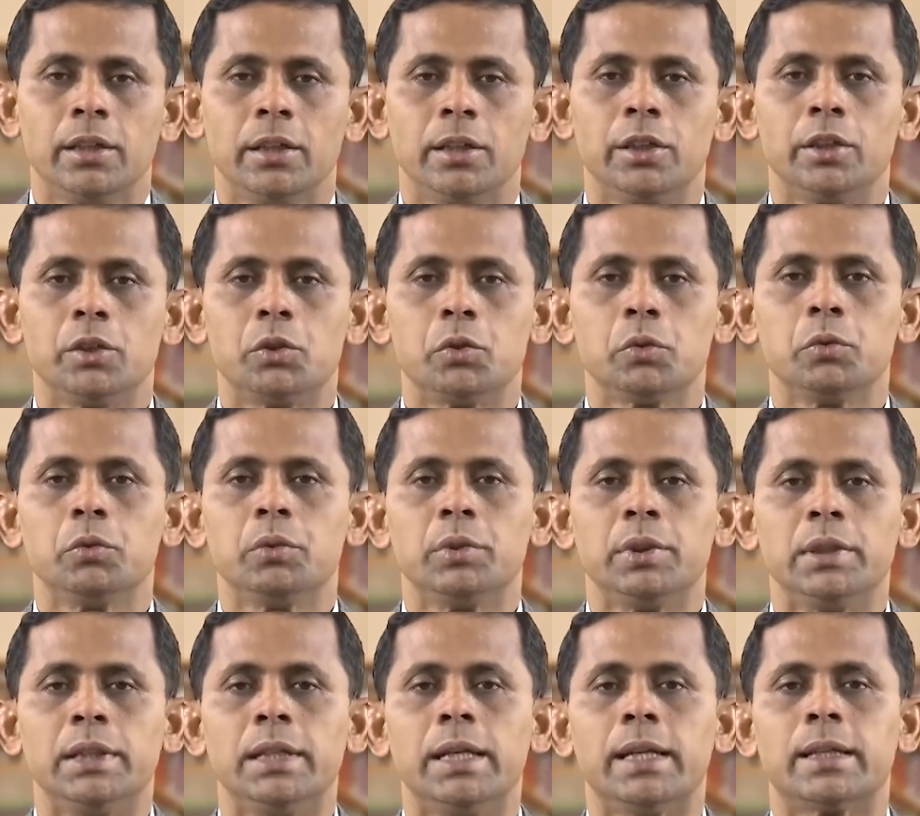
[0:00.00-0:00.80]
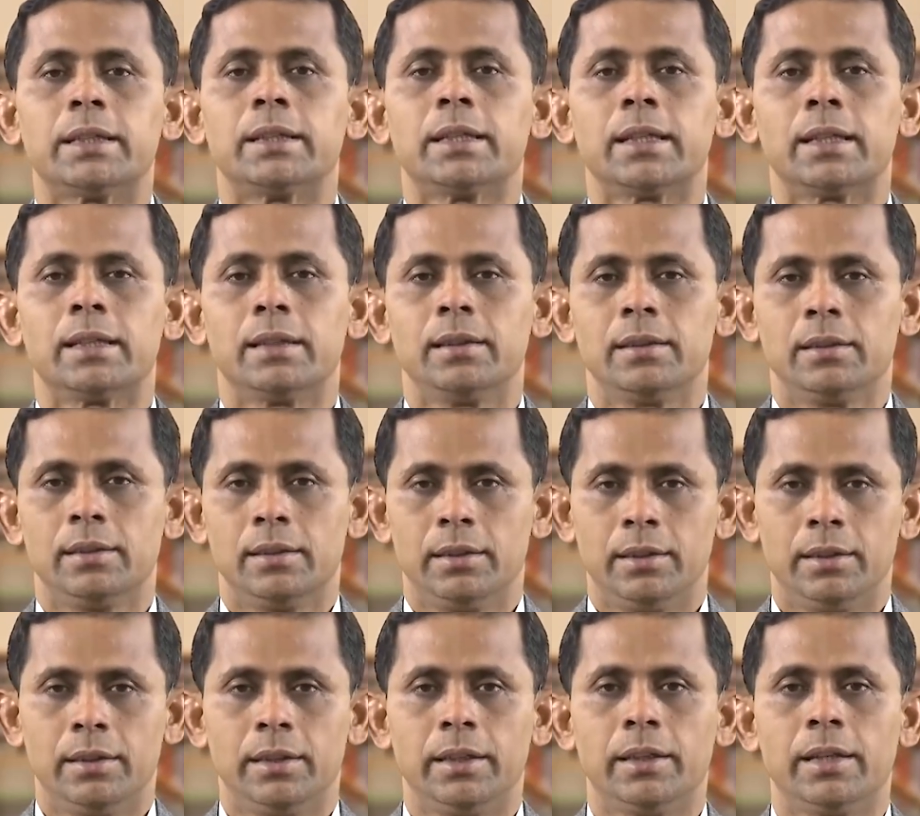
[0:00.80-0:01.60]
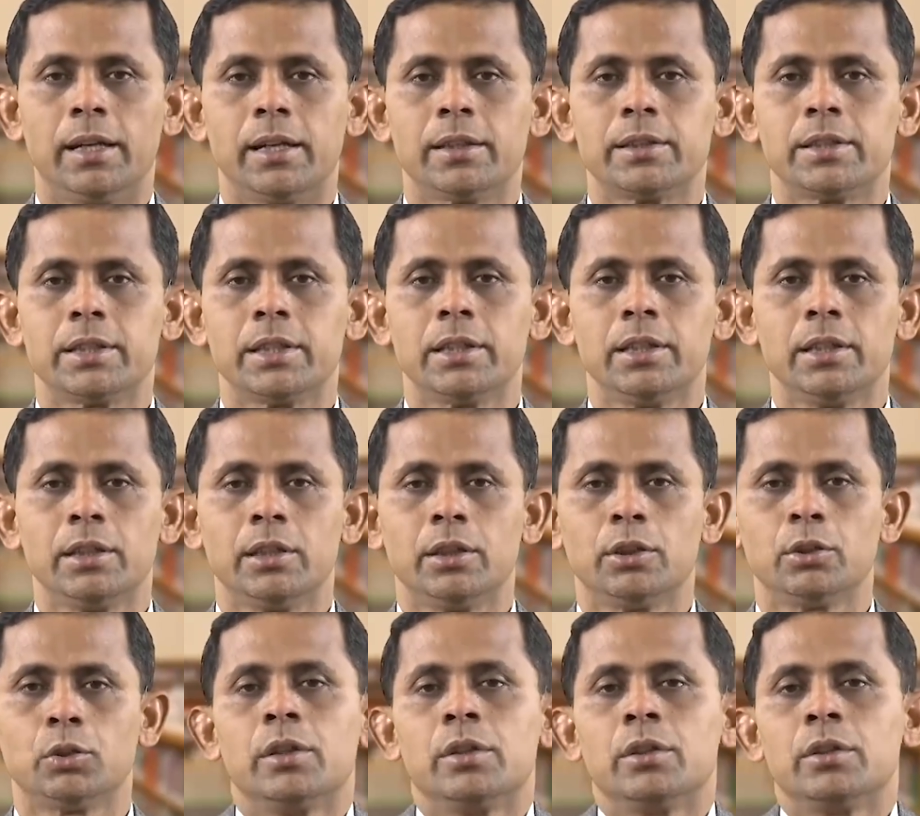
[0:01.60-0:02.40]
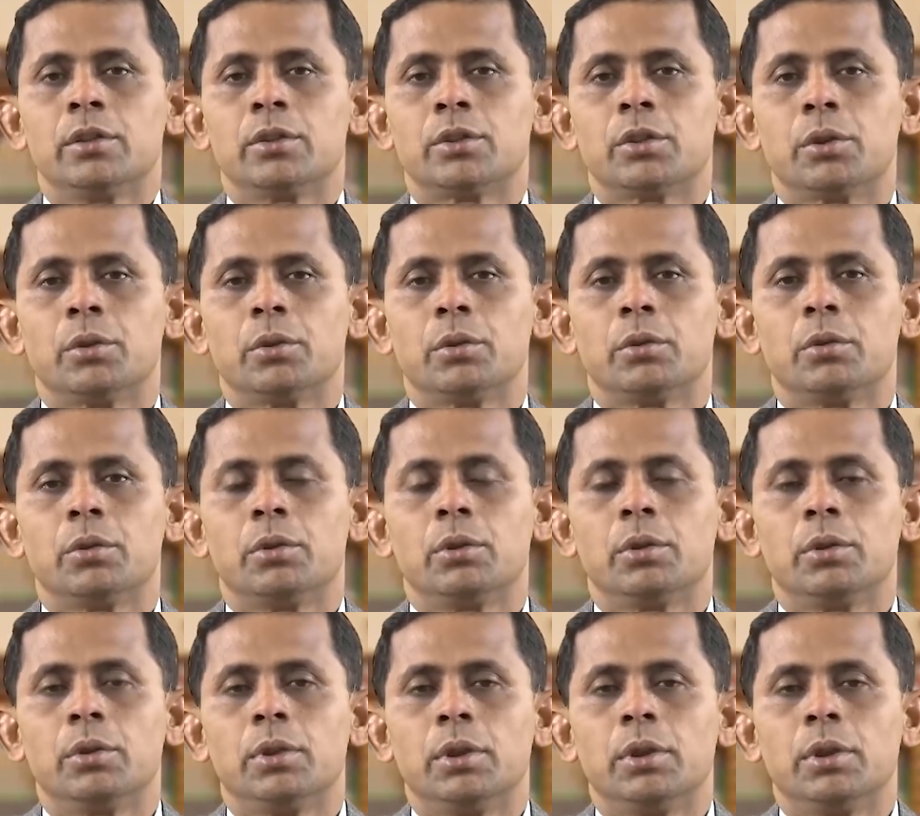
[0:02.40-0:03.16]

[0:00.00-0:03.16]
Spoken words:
into electrical energy. So,